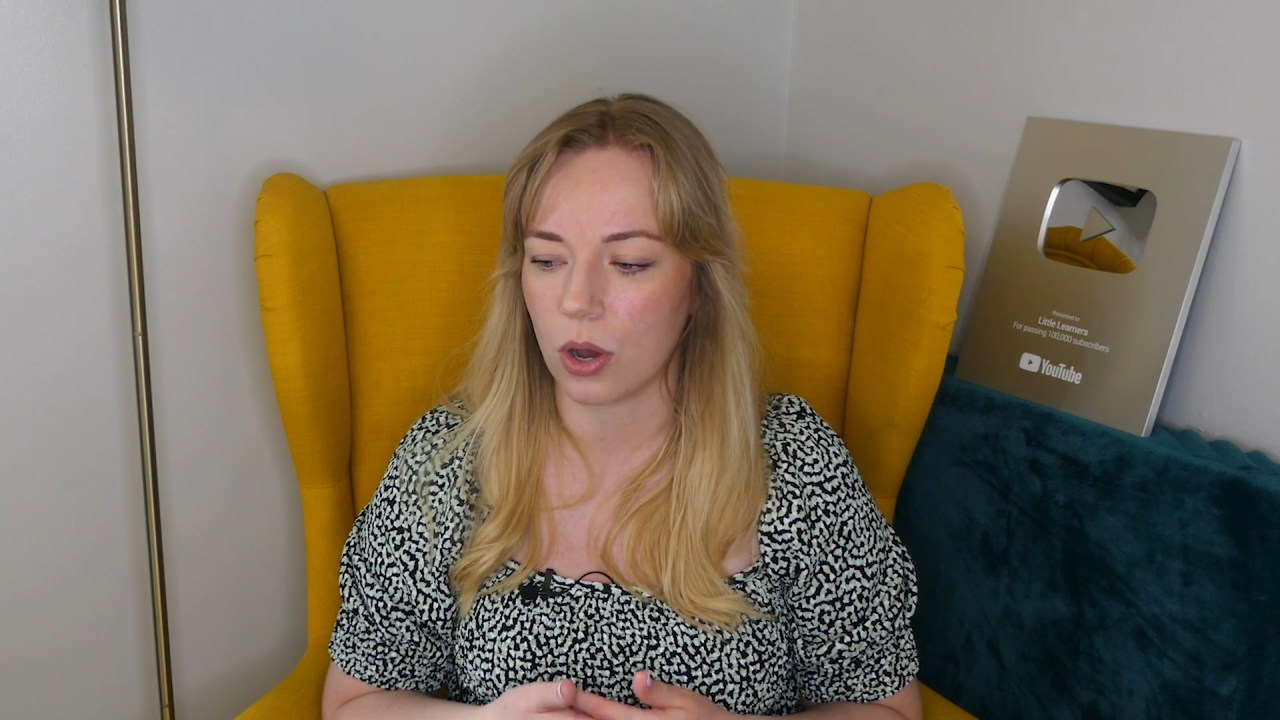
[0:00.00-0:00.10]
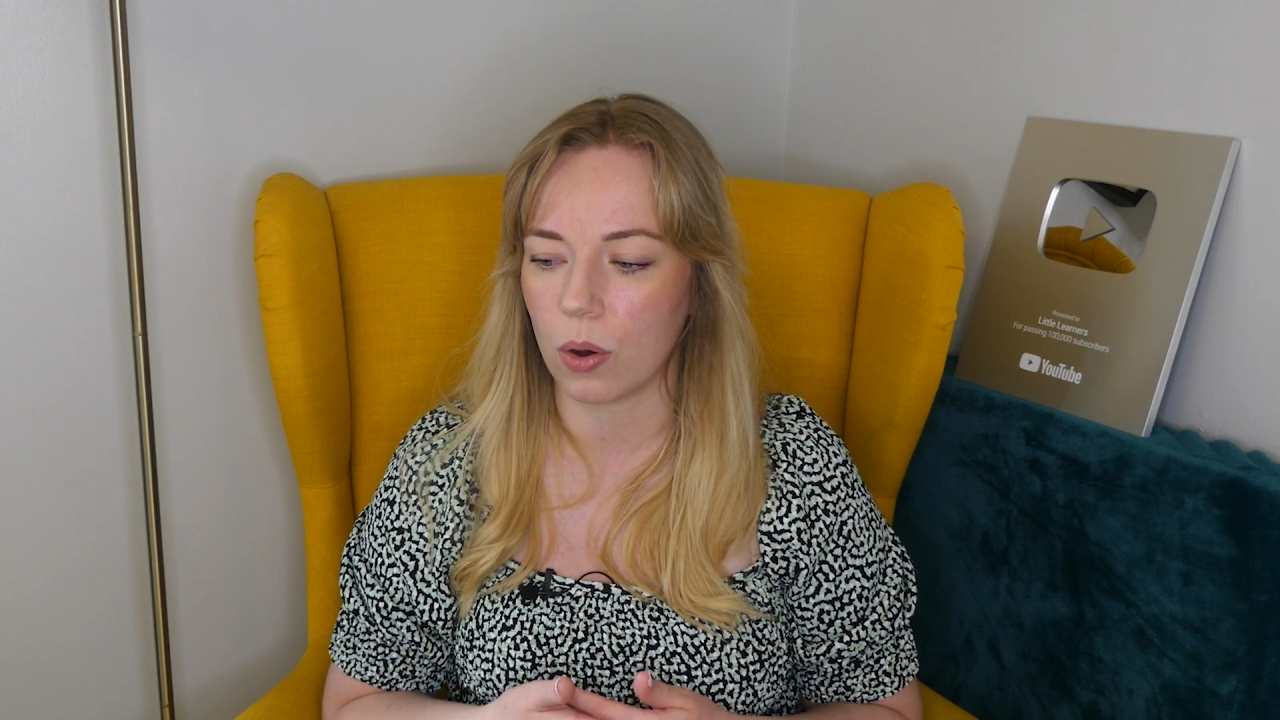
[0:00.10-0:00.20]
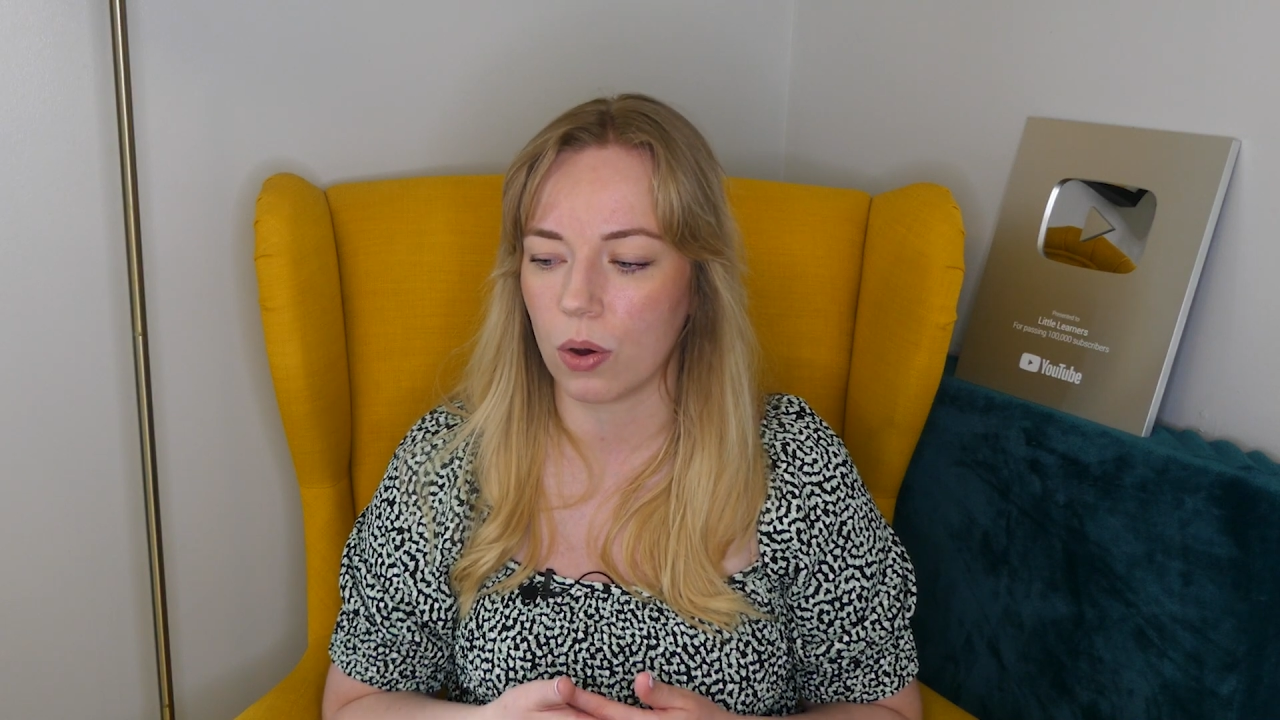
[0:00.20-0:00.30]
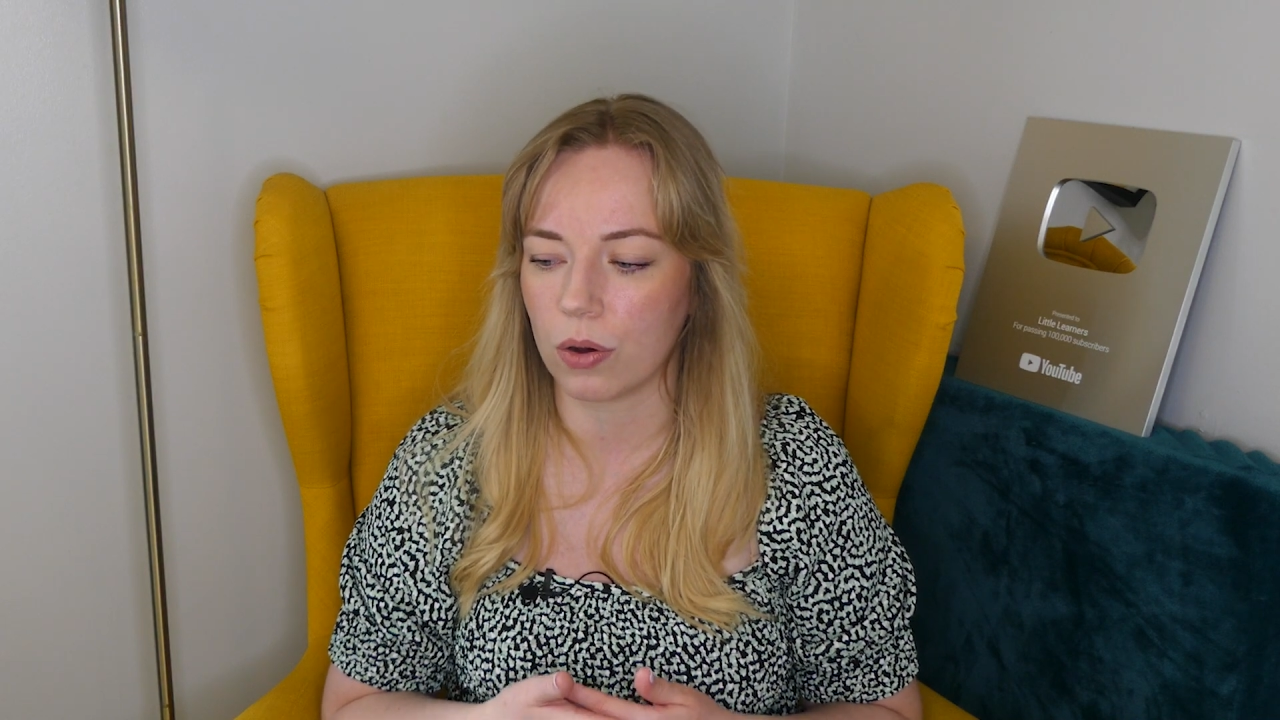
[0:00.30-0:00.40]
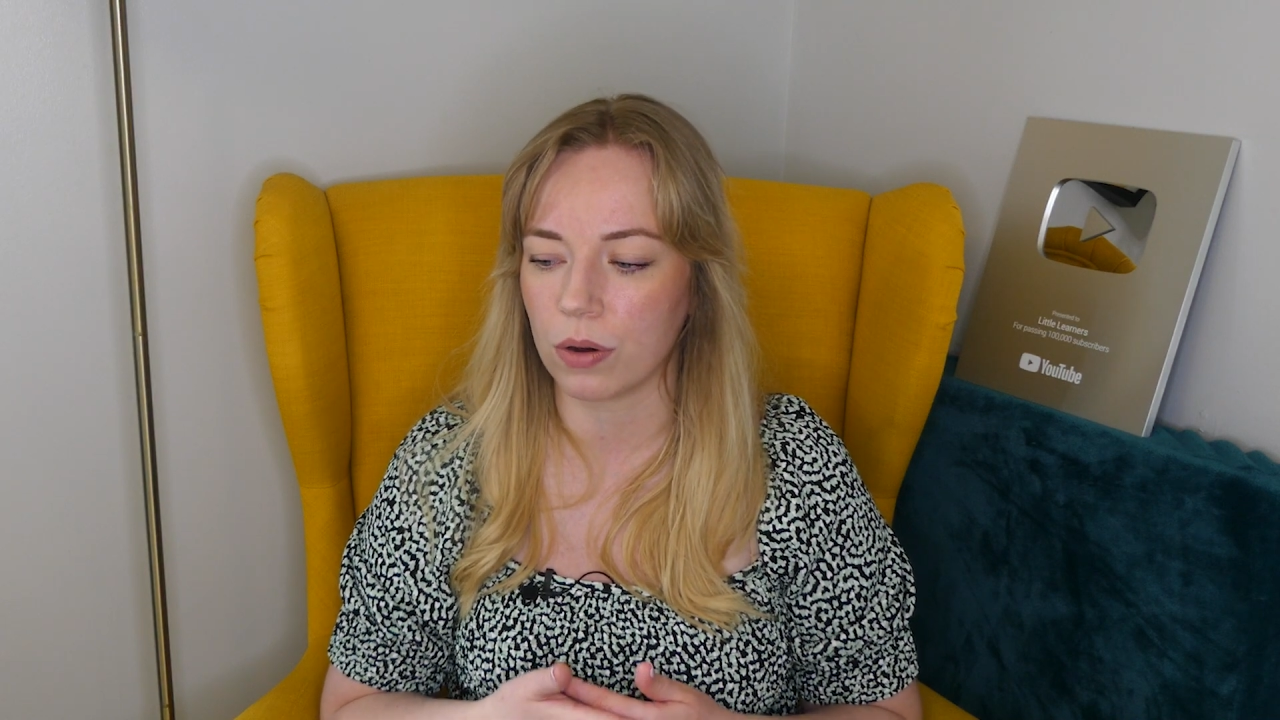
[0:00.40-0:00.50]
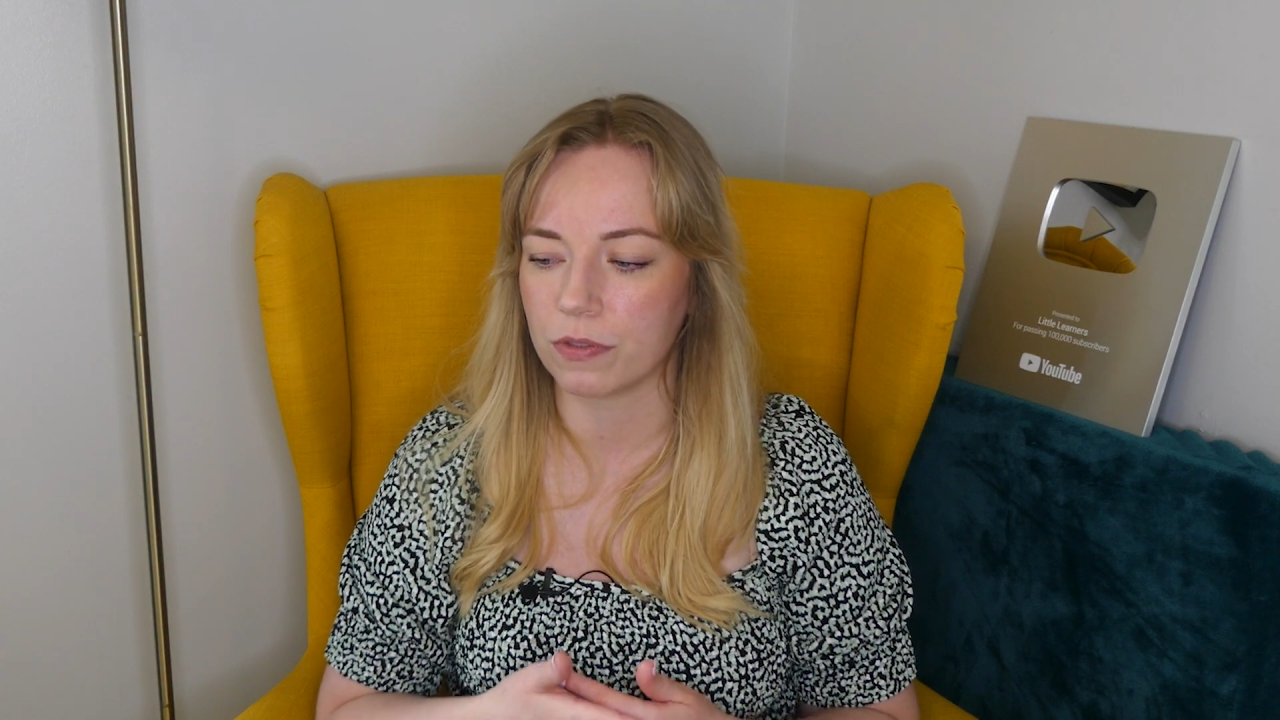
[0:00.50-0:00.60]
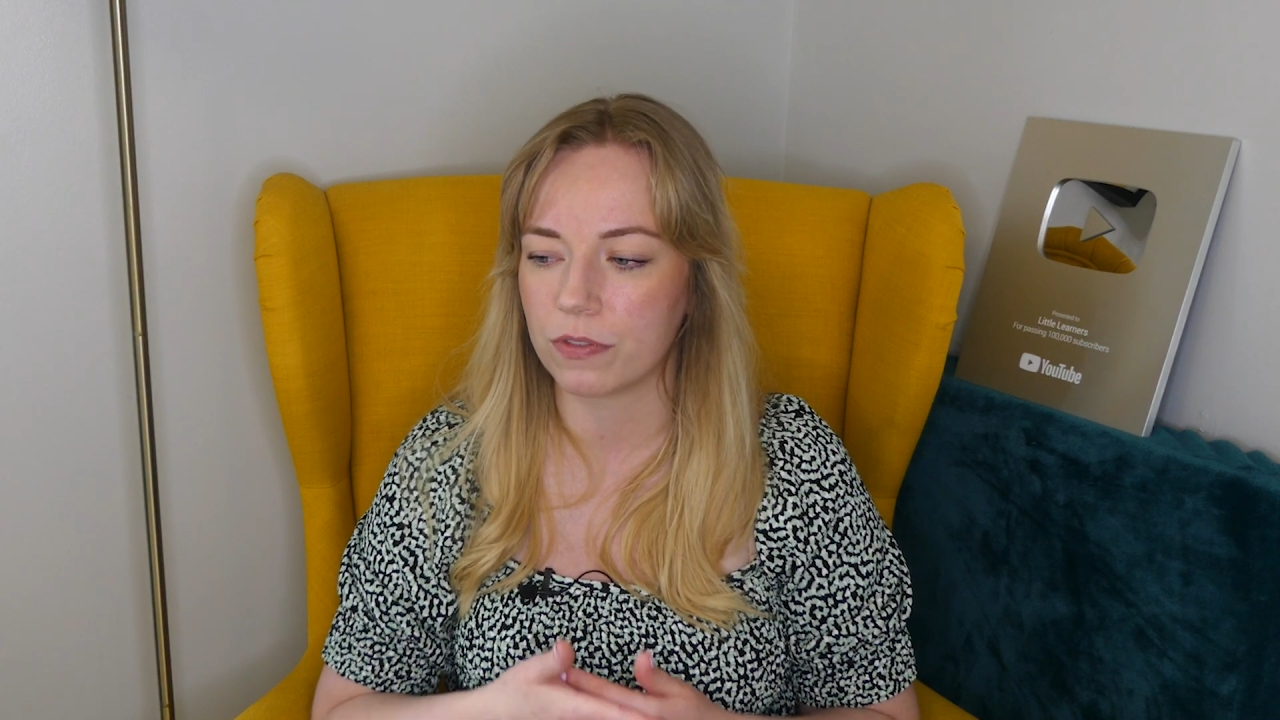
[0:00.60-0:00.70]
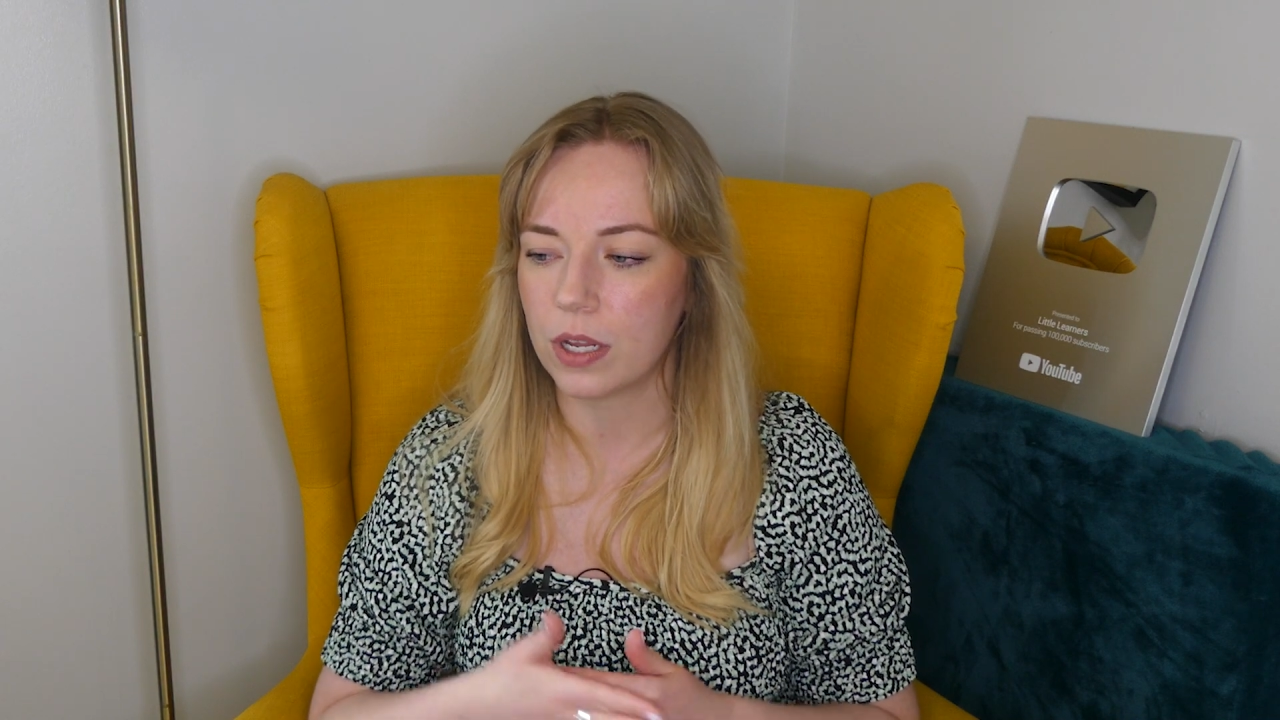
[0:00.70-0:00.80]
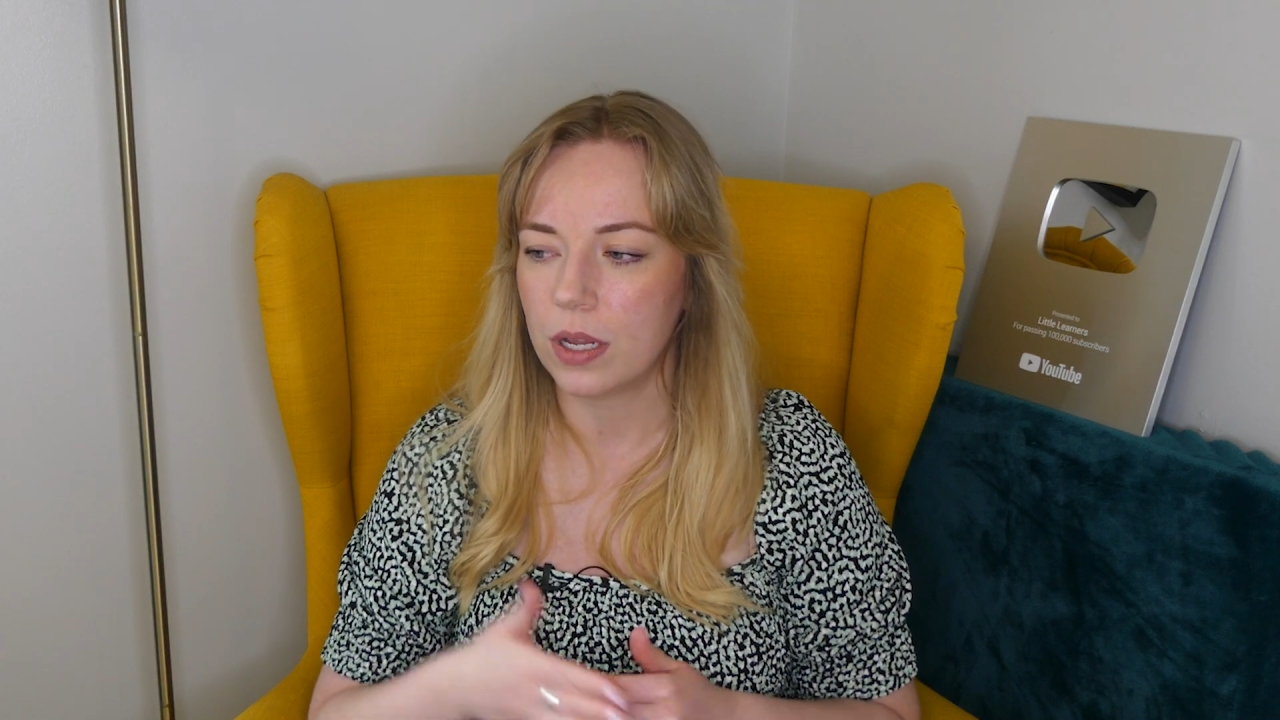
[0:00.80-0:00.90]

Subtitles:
of